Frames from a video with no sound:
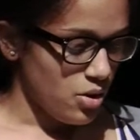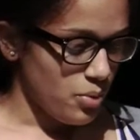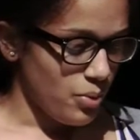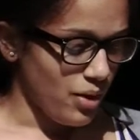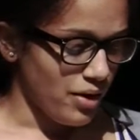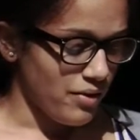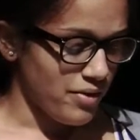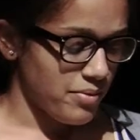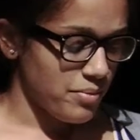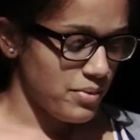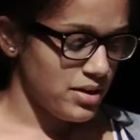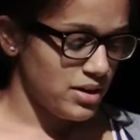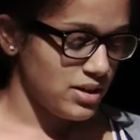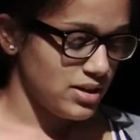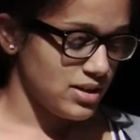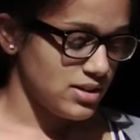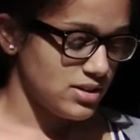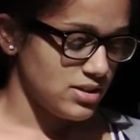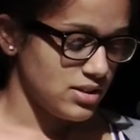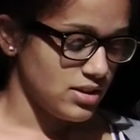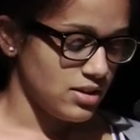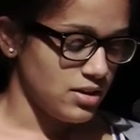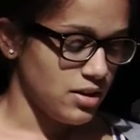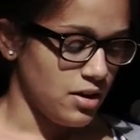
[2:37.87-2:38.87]
While
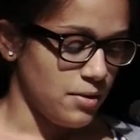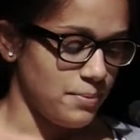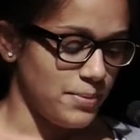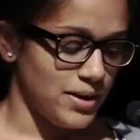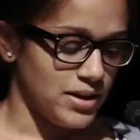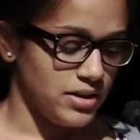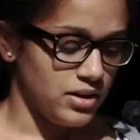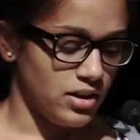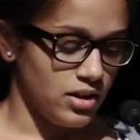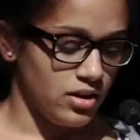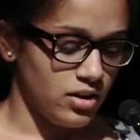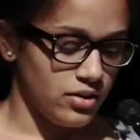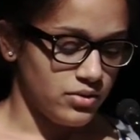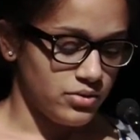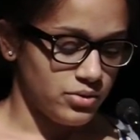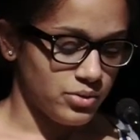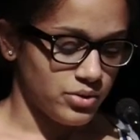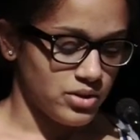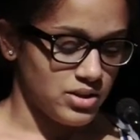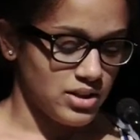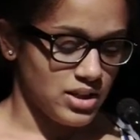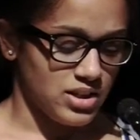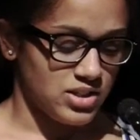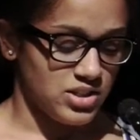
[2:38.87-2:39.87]
reminiscing about the loved
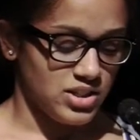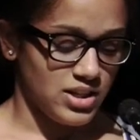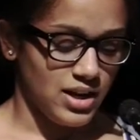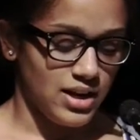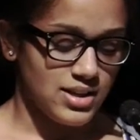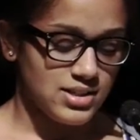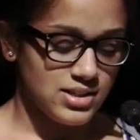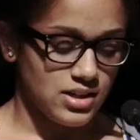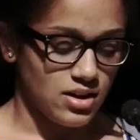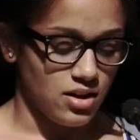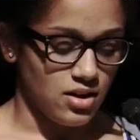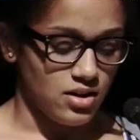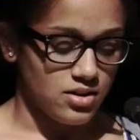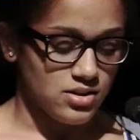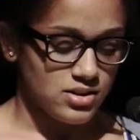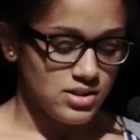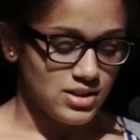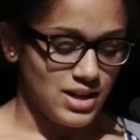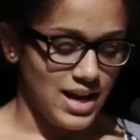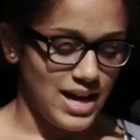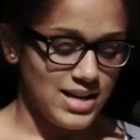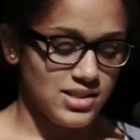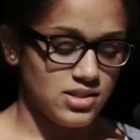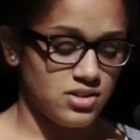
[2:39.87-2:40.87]
one that she has lost,
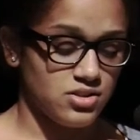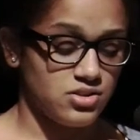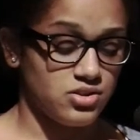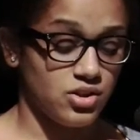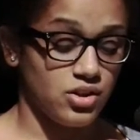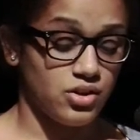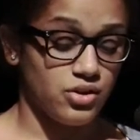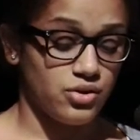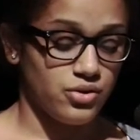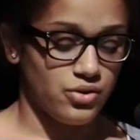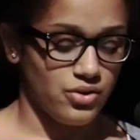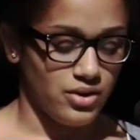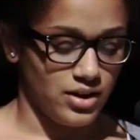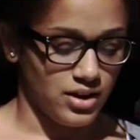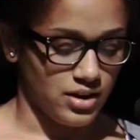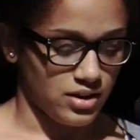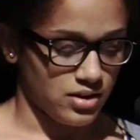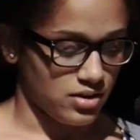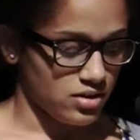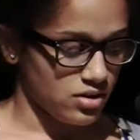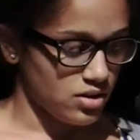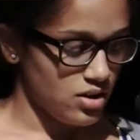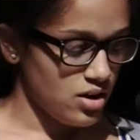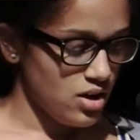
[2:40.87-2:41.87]
Ashley started
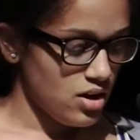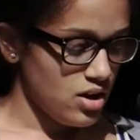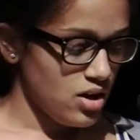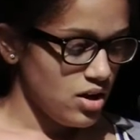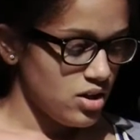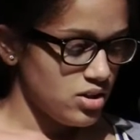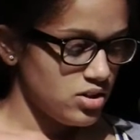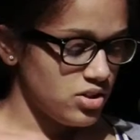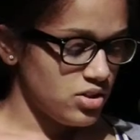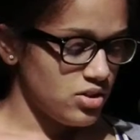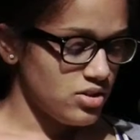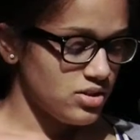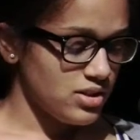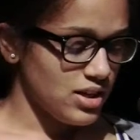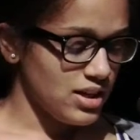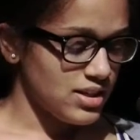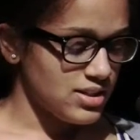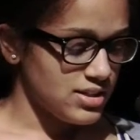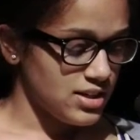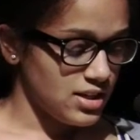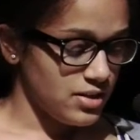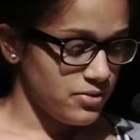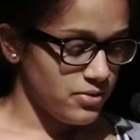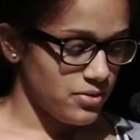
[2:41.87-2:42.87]
crying. Tears
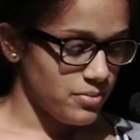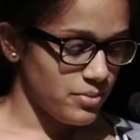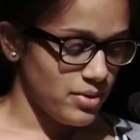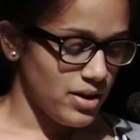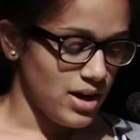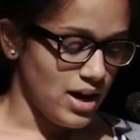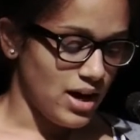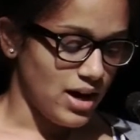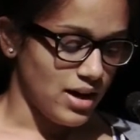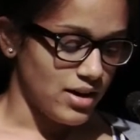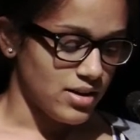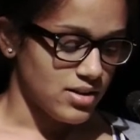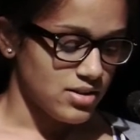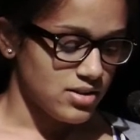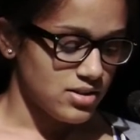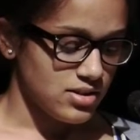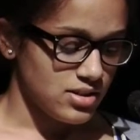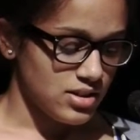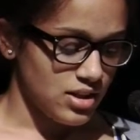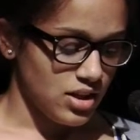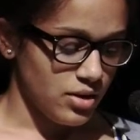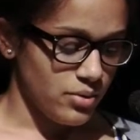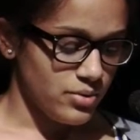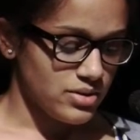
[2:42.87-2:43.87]
cascaded from her
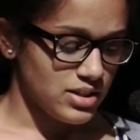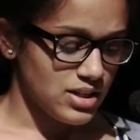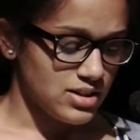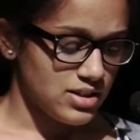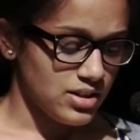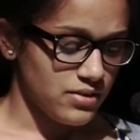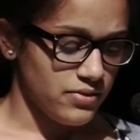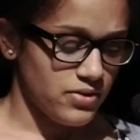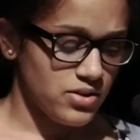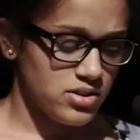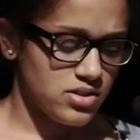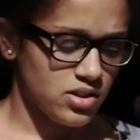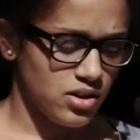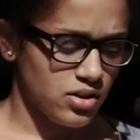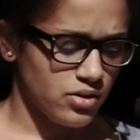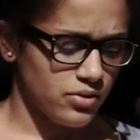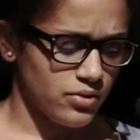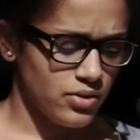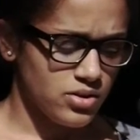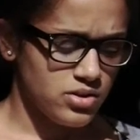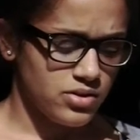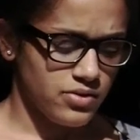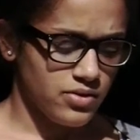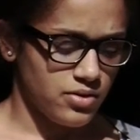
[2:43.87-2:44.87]
eyes. It was as if a
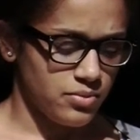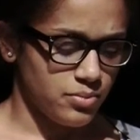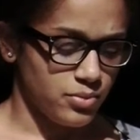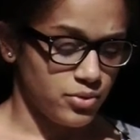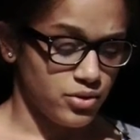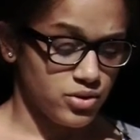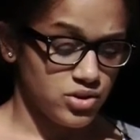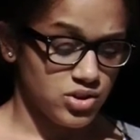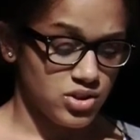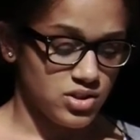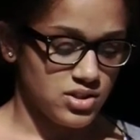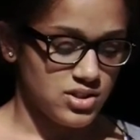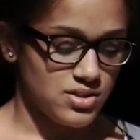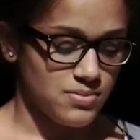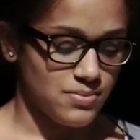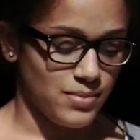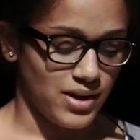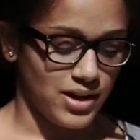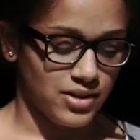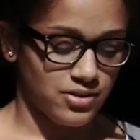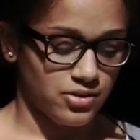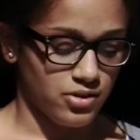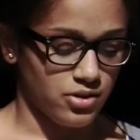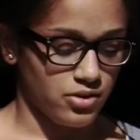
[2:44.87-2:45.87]
sudden rush of emotion
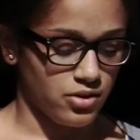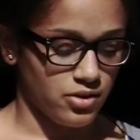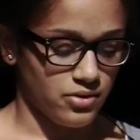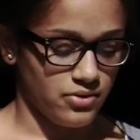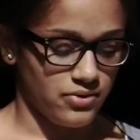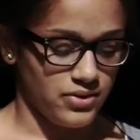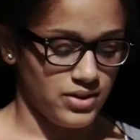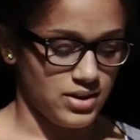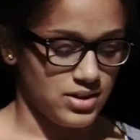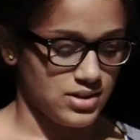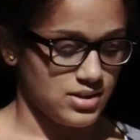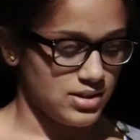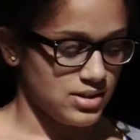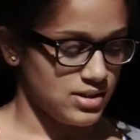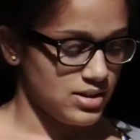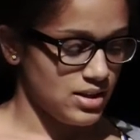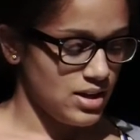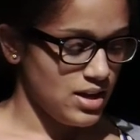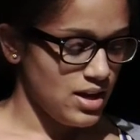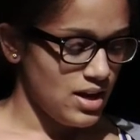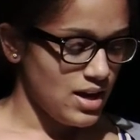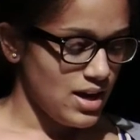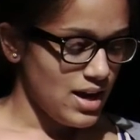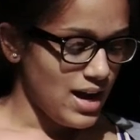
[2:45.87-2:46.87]
smacked her on her face.
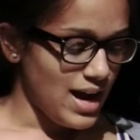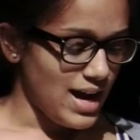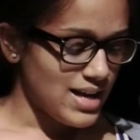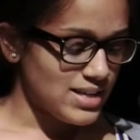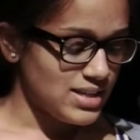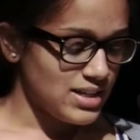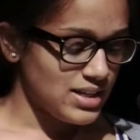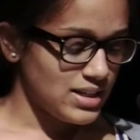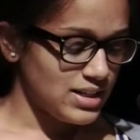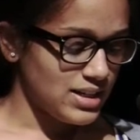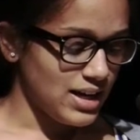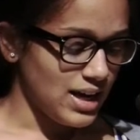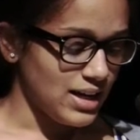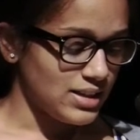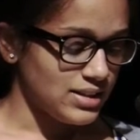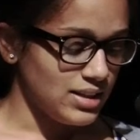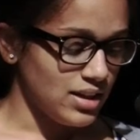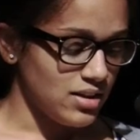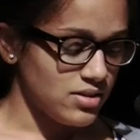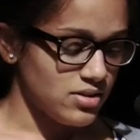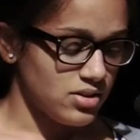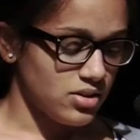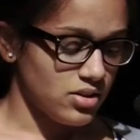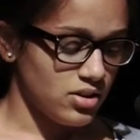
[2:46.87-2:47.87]
Ashley got
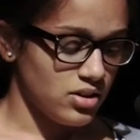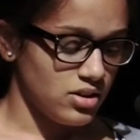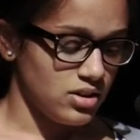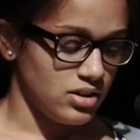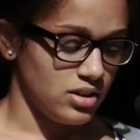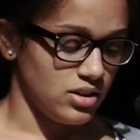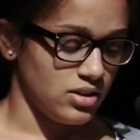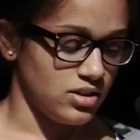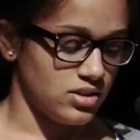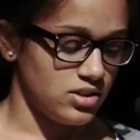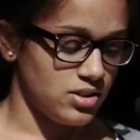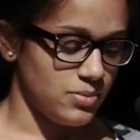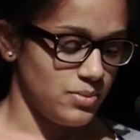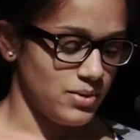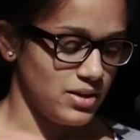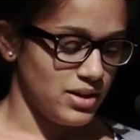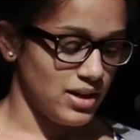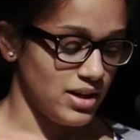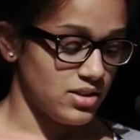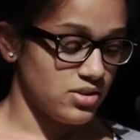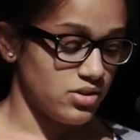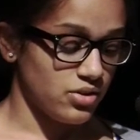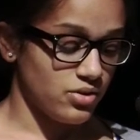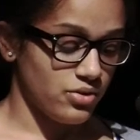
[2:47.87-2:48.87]
down to her knees. She
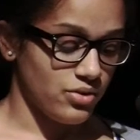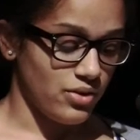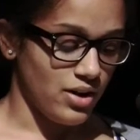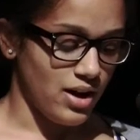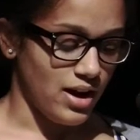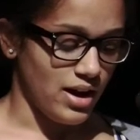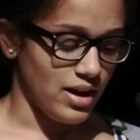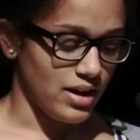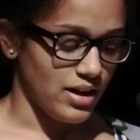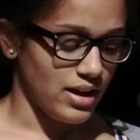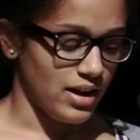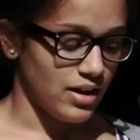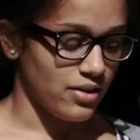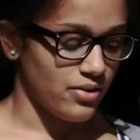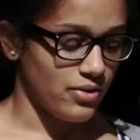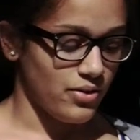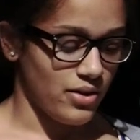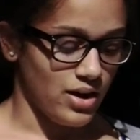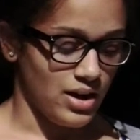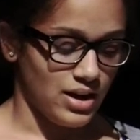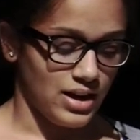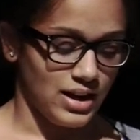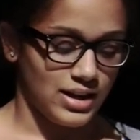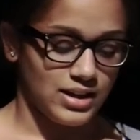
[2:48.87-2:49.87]
began to cry and
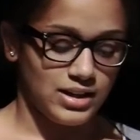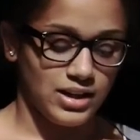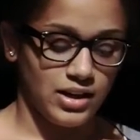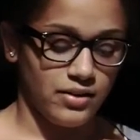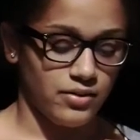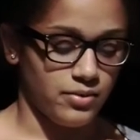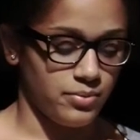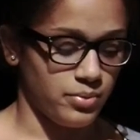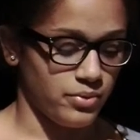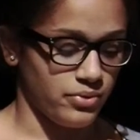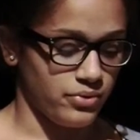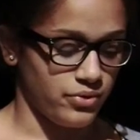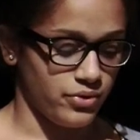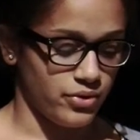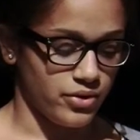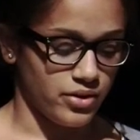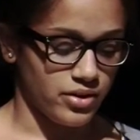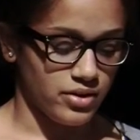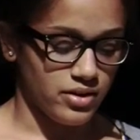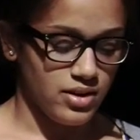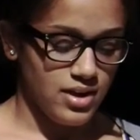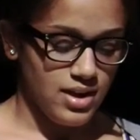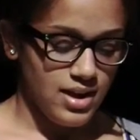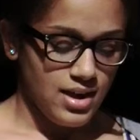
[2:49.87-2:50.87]
cry like never
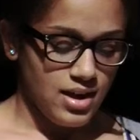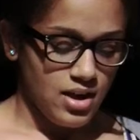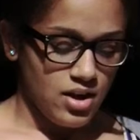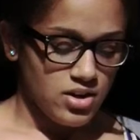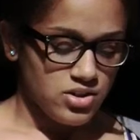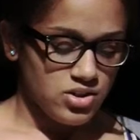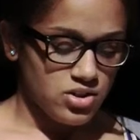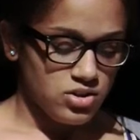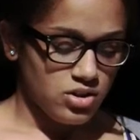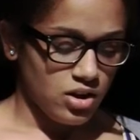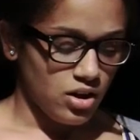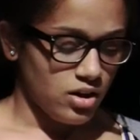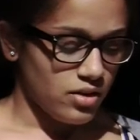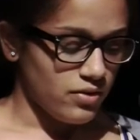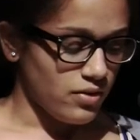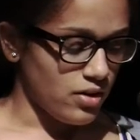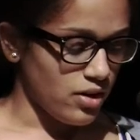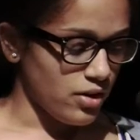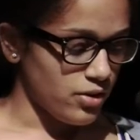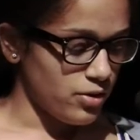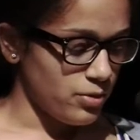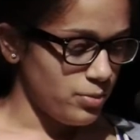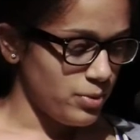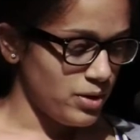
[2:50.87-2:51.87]
before. She thought of
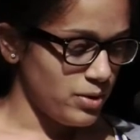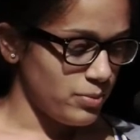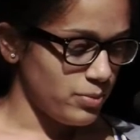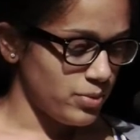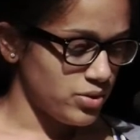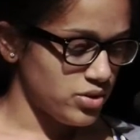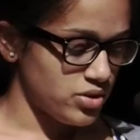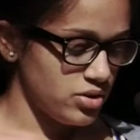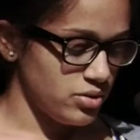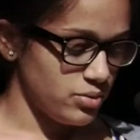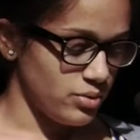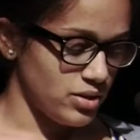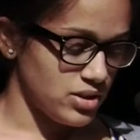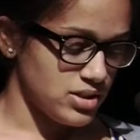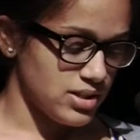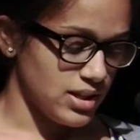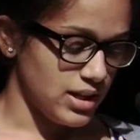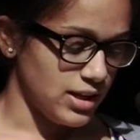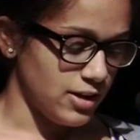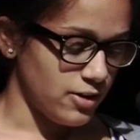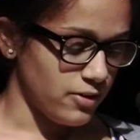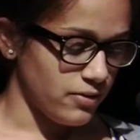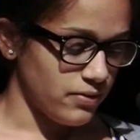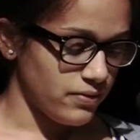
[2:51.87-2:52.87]
all the people she once
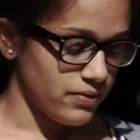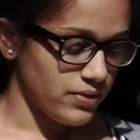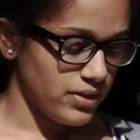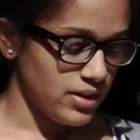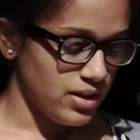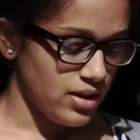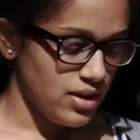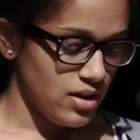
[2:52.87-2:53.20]
loved.